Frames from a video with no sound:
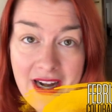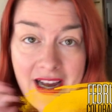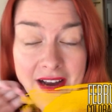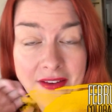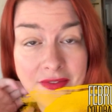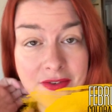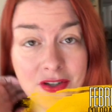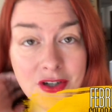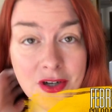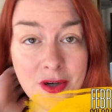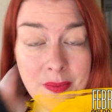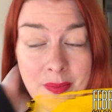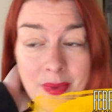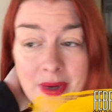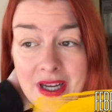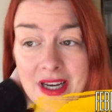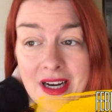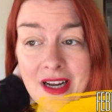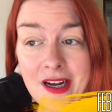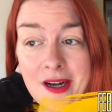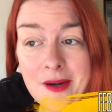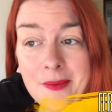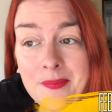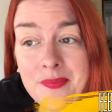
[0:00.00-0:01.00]
and after.
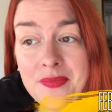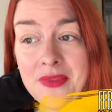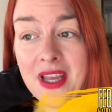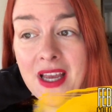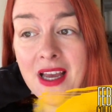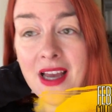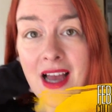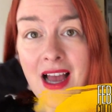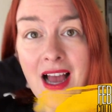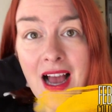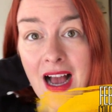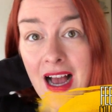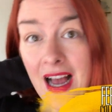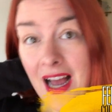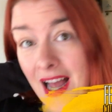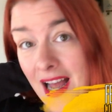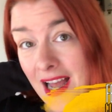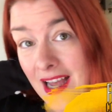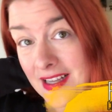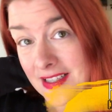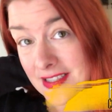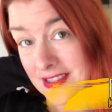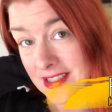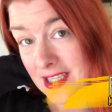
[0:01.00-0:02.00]
But um,
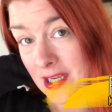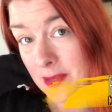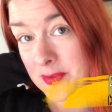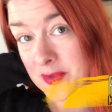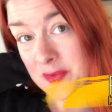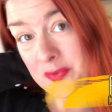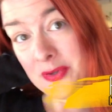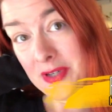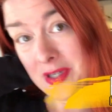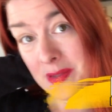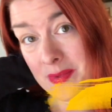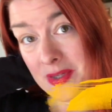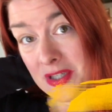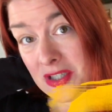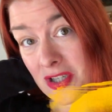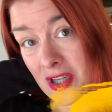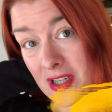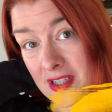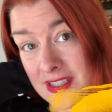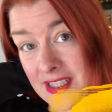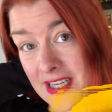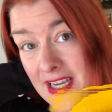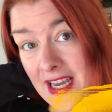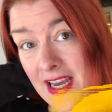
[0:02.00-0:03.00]
I slept pretty much
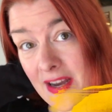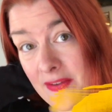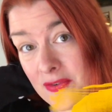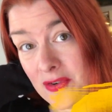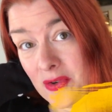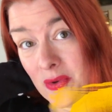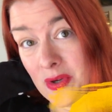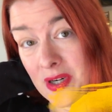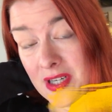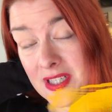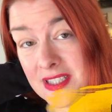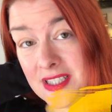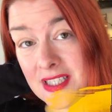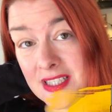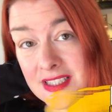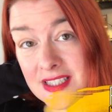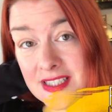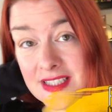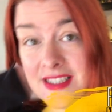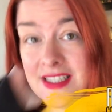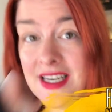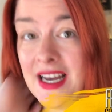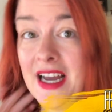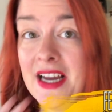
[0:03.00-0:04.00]
all day afterwards because
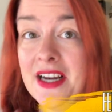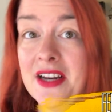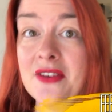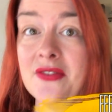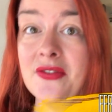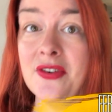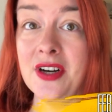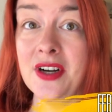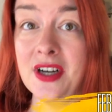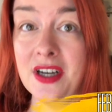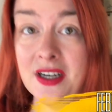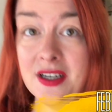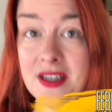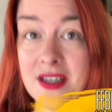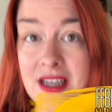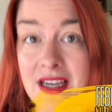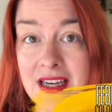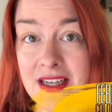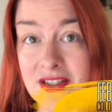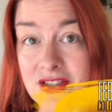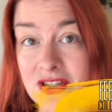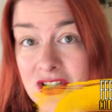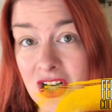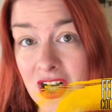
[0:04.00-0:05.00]
it's kind of a
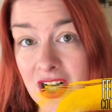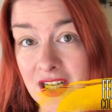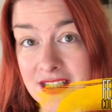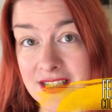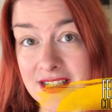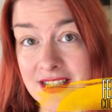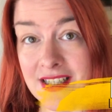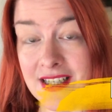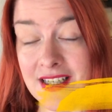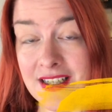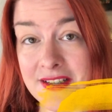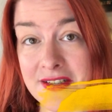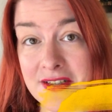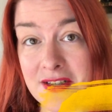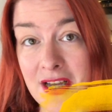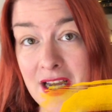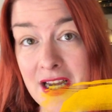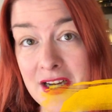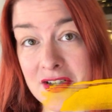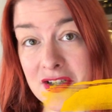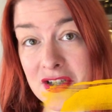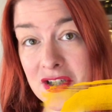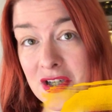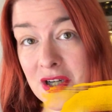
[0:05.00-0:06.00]
exhausting
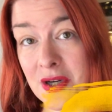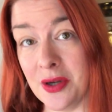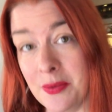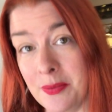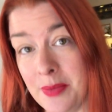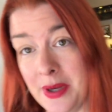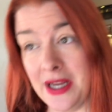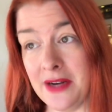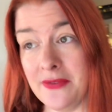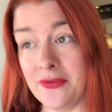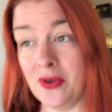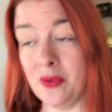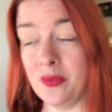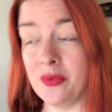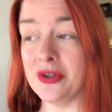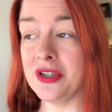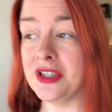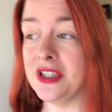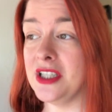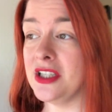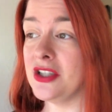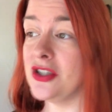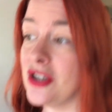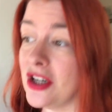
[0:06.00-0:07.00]
slash painful
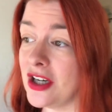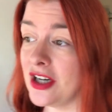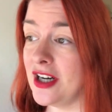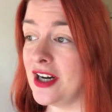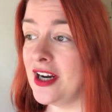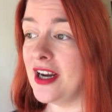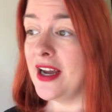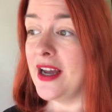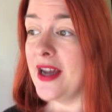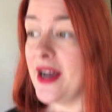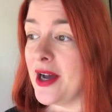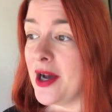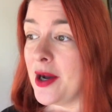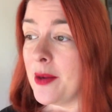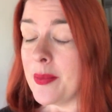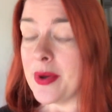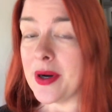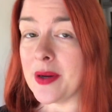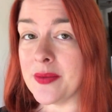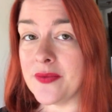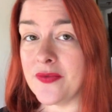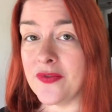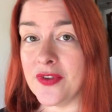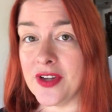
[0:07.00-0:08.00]
procedure,
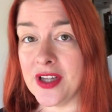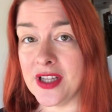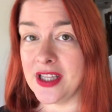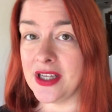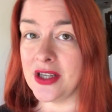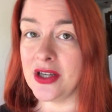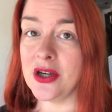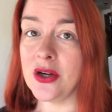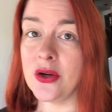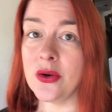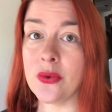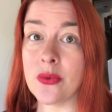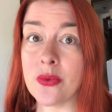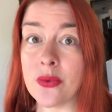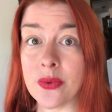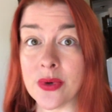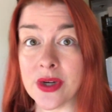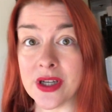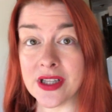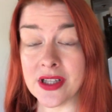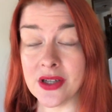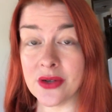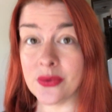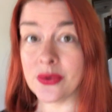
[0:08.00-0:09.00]
but I'm feeling
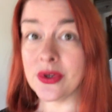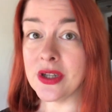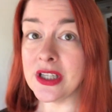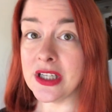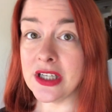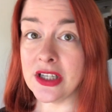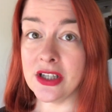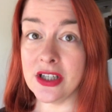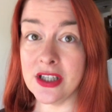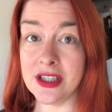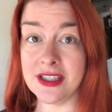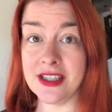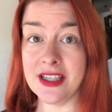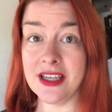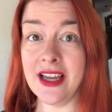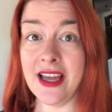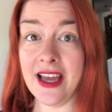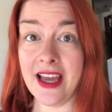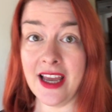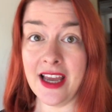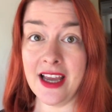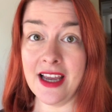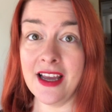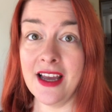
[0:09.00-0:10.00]
really, really good
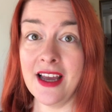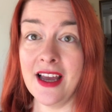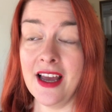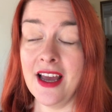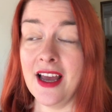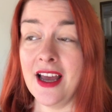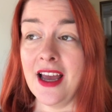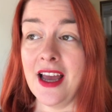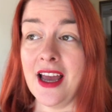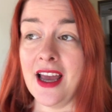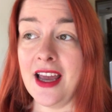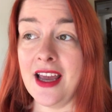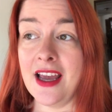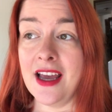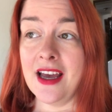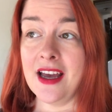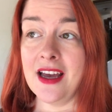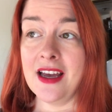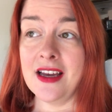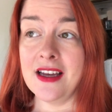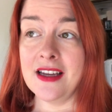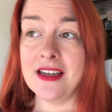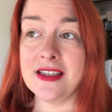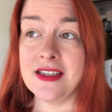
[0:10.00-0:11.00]
today.
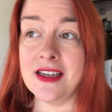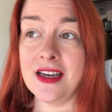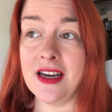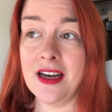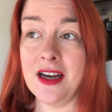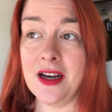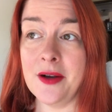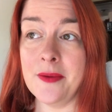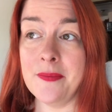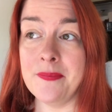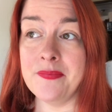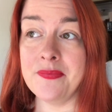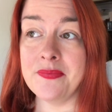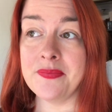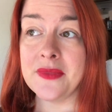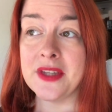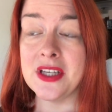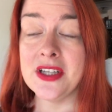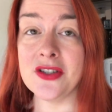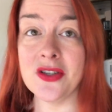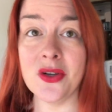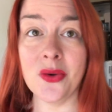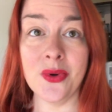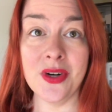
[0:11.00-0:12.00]
And um,
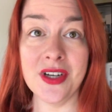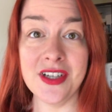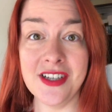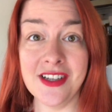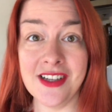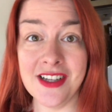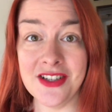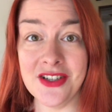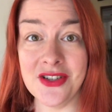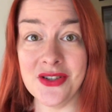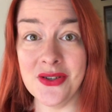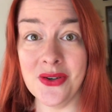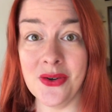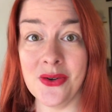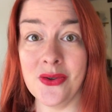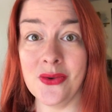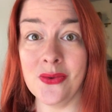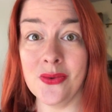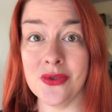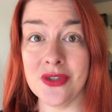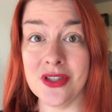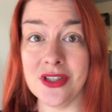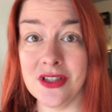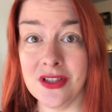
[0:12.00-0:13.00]
so I wanted to let you know the
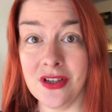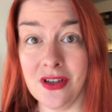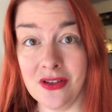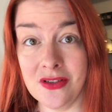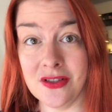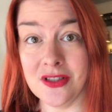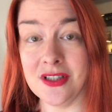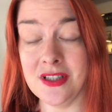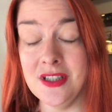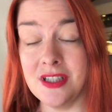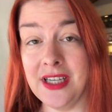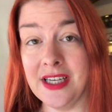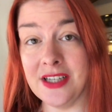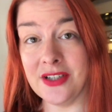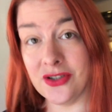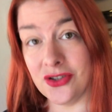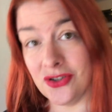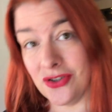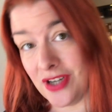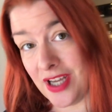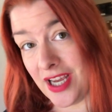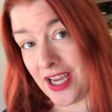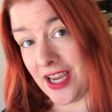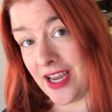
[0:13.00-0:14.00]
results.
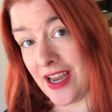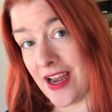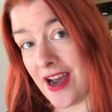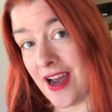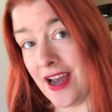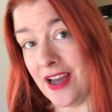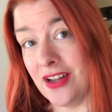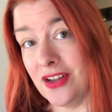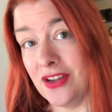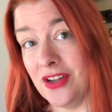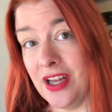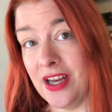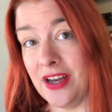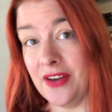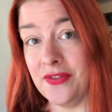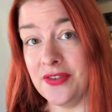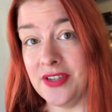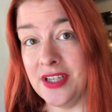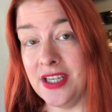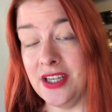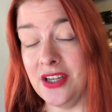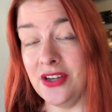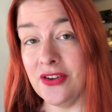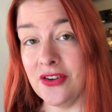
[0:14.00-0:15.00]
Yesterday, I
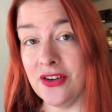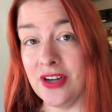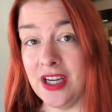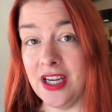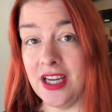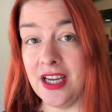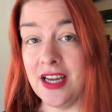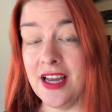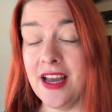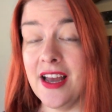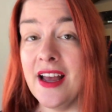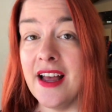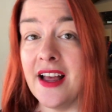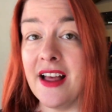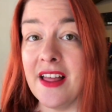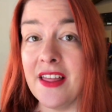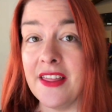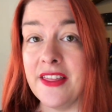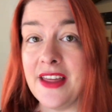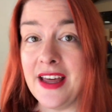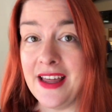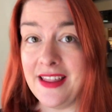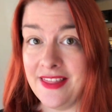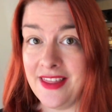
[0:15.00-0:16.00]
left hearing
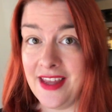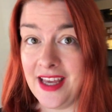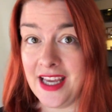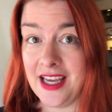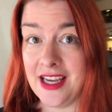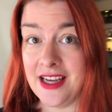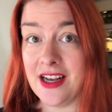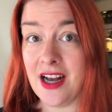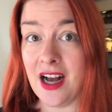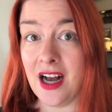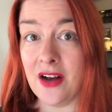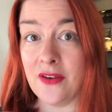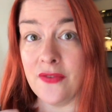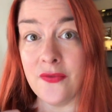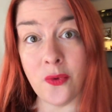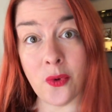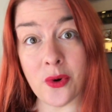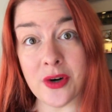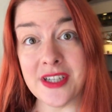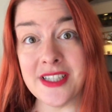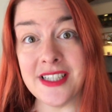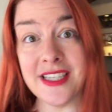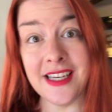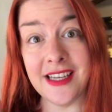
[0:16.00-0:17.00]
that they got
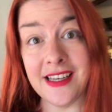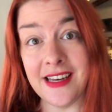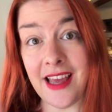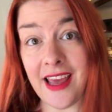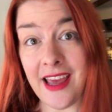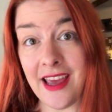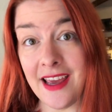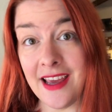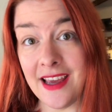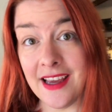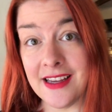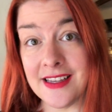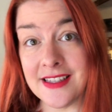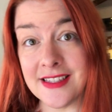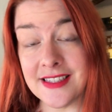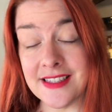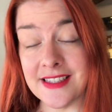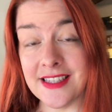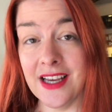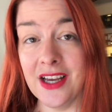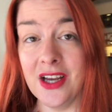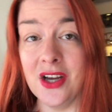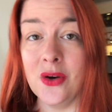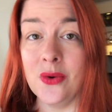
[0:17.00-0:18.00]
14
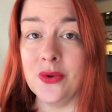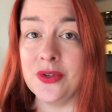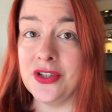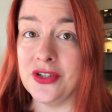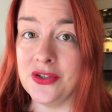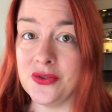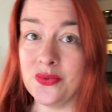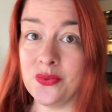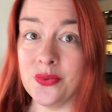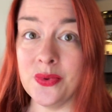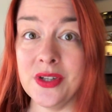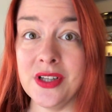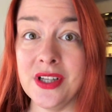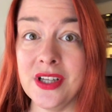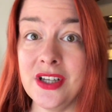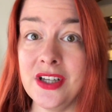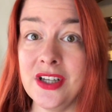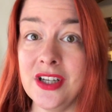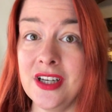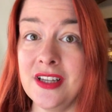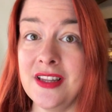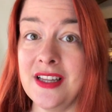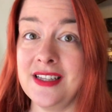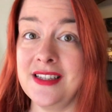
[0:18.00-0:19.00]
eggs, which is really
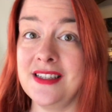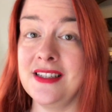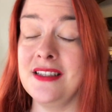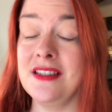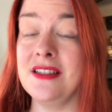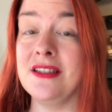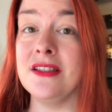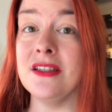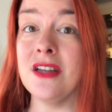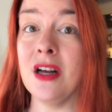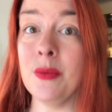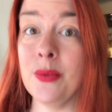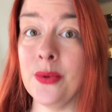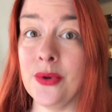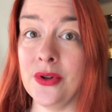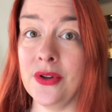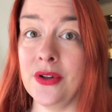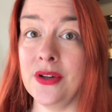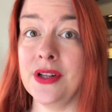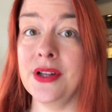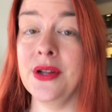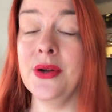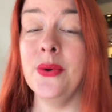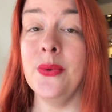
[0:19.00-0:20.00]
good. That's
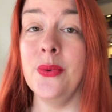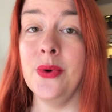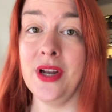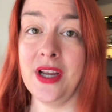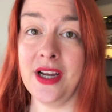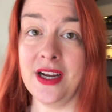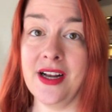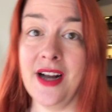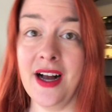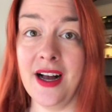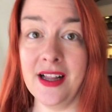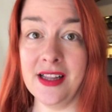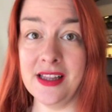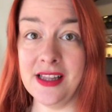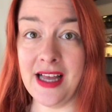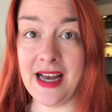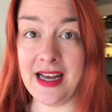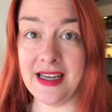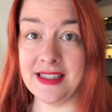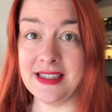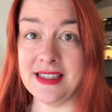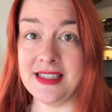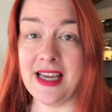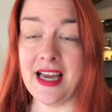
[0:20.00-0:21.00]
double what I got
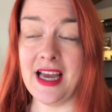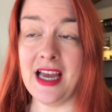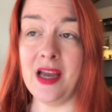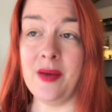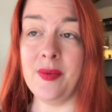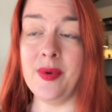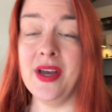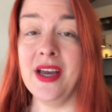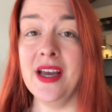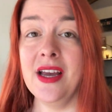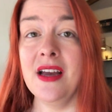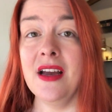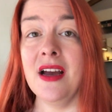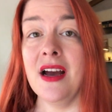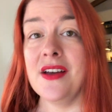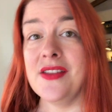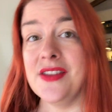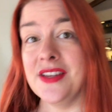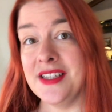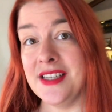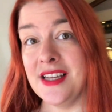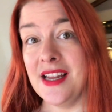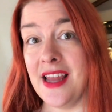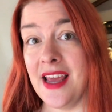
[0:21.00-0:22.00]
last time.
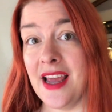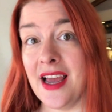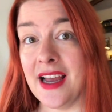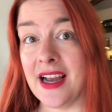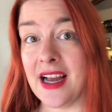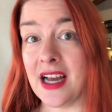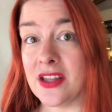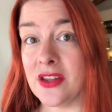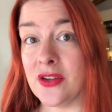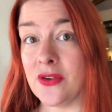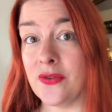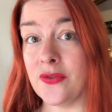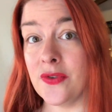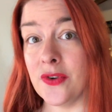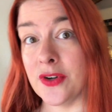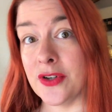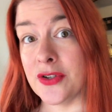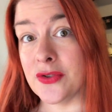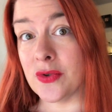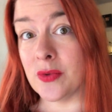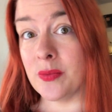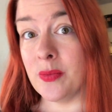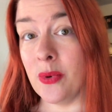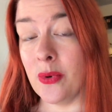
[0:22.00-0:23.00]
And then today, I got the
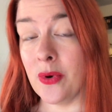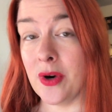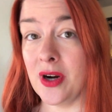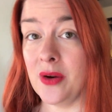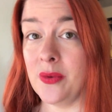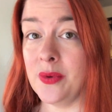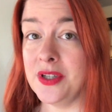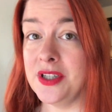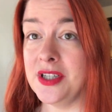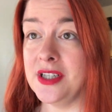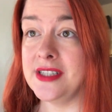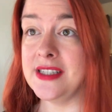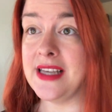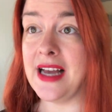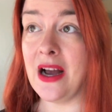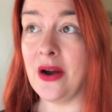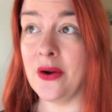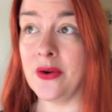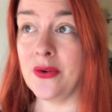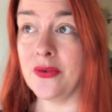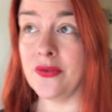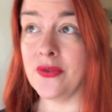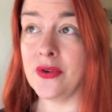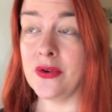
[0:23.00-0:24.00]
first report, which is
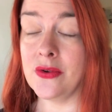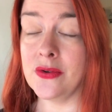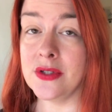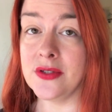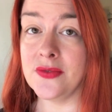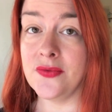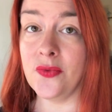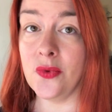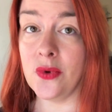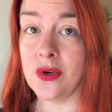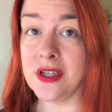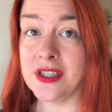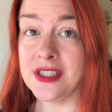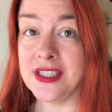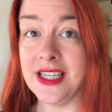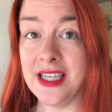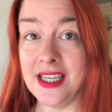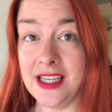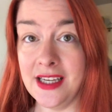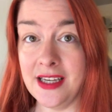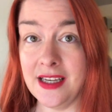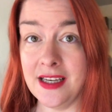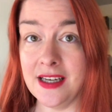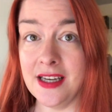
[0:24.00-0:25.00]
out of those
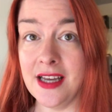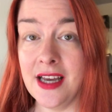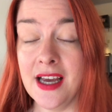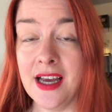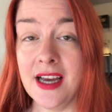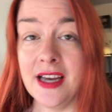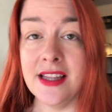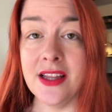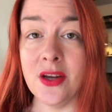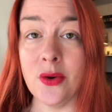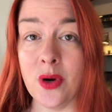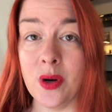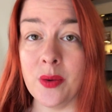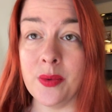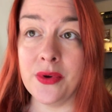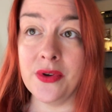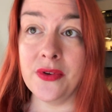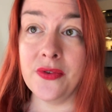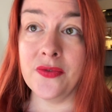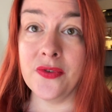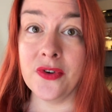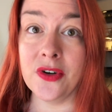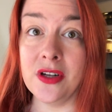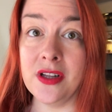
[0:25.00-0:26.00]
14, they were able
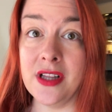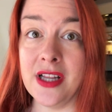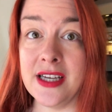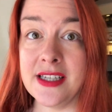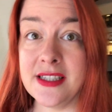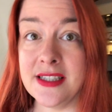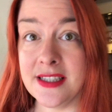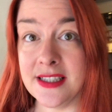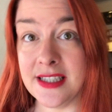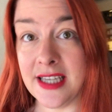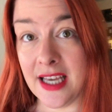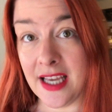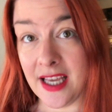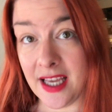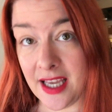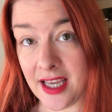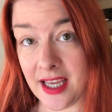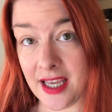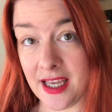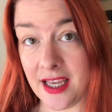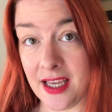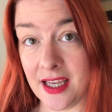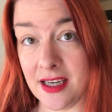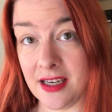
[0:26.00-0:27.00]
to fertilize
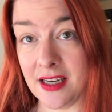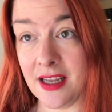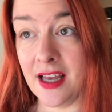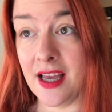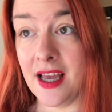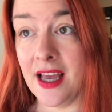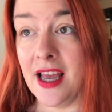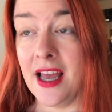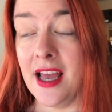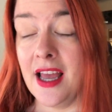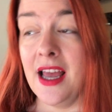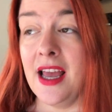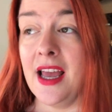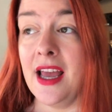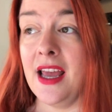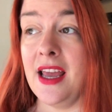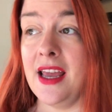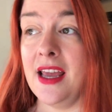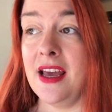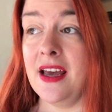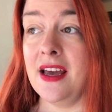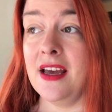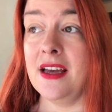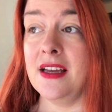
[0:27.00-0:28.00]
10
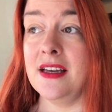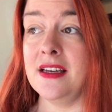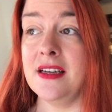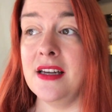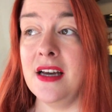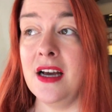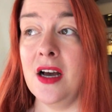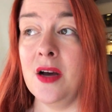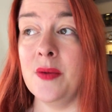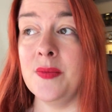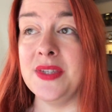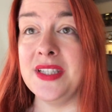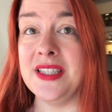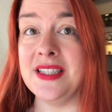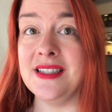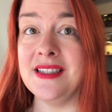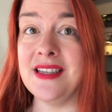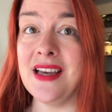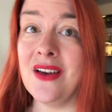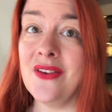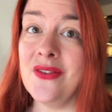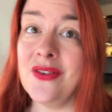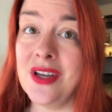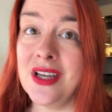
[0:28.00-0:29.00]
and um,
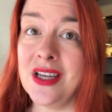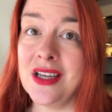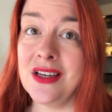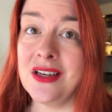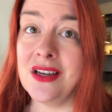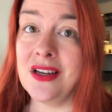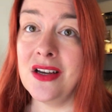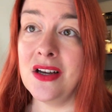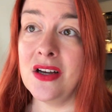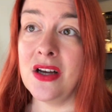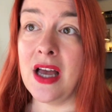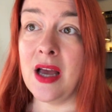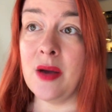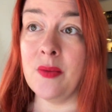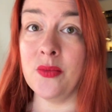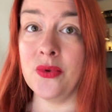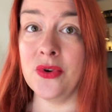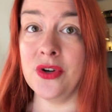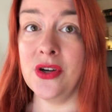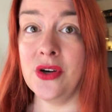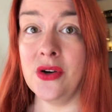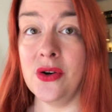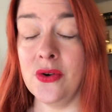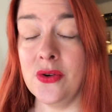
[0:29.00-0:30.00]
seven
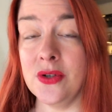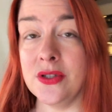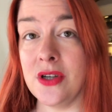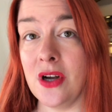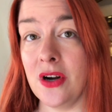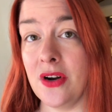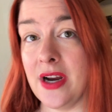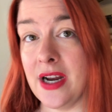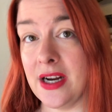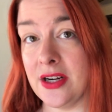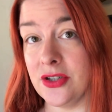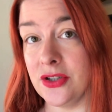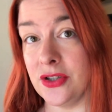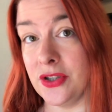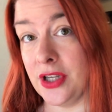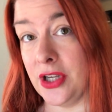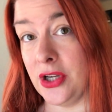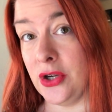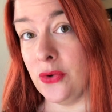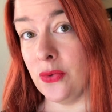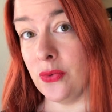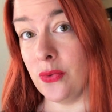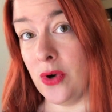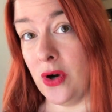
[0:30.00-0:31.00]
embryos are
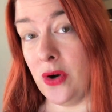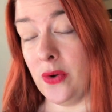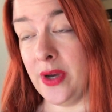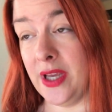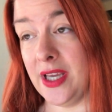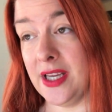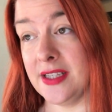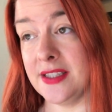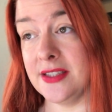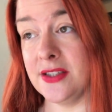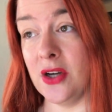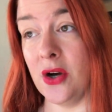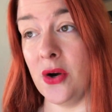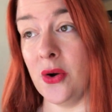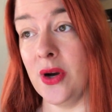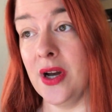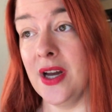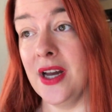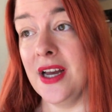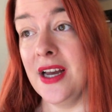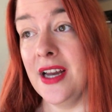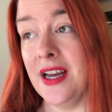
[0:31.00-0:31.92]
actually growing. So